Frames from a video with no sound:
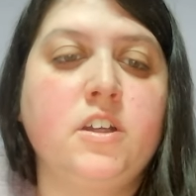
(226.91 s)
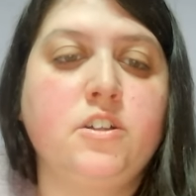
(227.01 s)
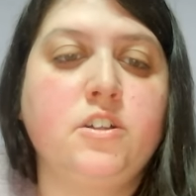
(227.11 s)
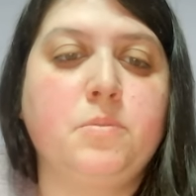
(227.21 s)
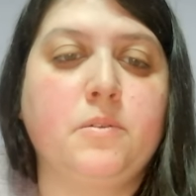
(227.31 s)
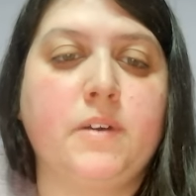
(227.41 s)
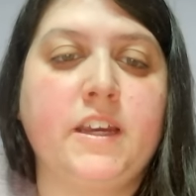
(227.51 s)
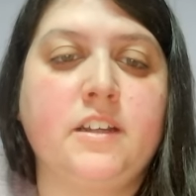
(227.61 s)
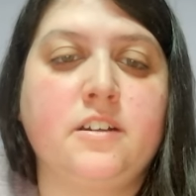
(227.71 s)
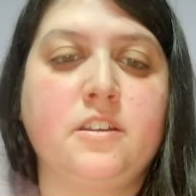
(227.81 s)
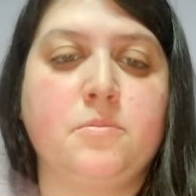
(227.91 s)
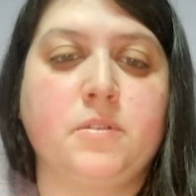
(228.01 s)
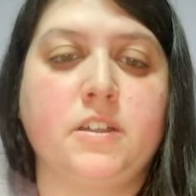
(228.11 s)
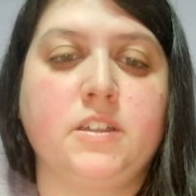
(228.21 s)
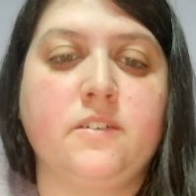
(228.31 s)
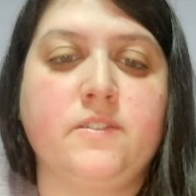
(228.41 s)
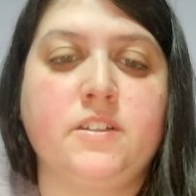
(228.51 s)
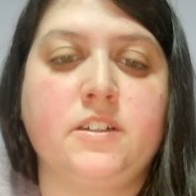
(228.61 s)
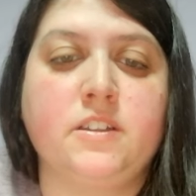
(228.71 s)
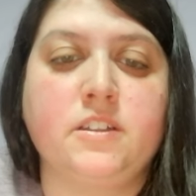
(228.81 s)
Trooper Wagner, the police
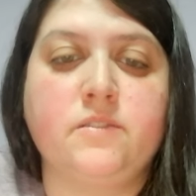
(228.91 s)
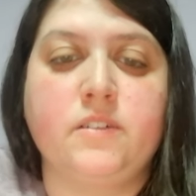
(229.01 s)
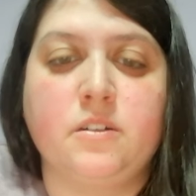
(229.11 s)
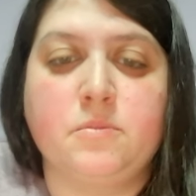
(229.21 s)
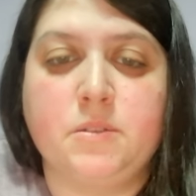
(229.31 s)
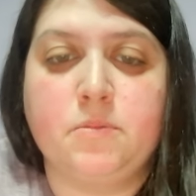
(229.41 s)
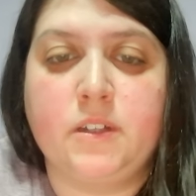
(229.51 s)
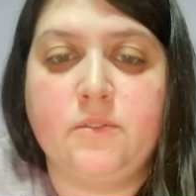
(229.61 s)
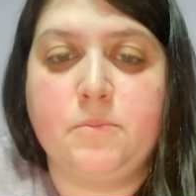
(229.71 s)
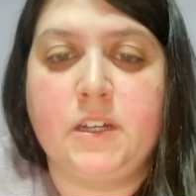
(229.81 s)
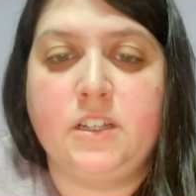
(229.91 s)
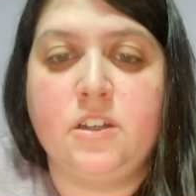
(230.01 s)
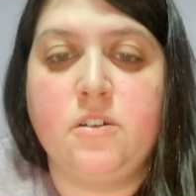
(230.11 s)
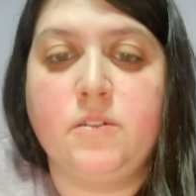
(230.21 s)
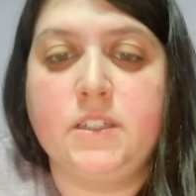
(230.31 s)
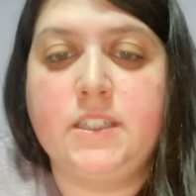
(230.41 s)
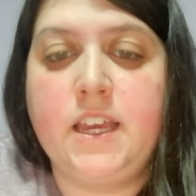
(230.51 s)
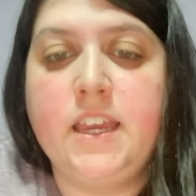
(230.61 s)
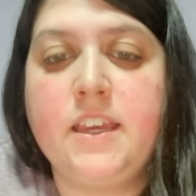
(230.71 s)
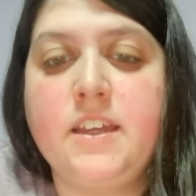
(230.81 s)
officer in this film, is played by Noah
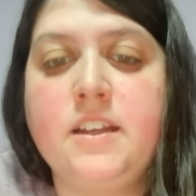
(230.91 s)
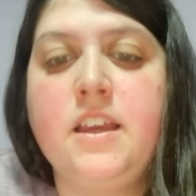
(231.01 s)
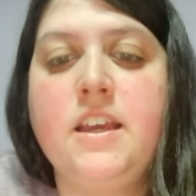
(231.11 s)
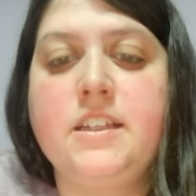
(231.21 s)
Sagan.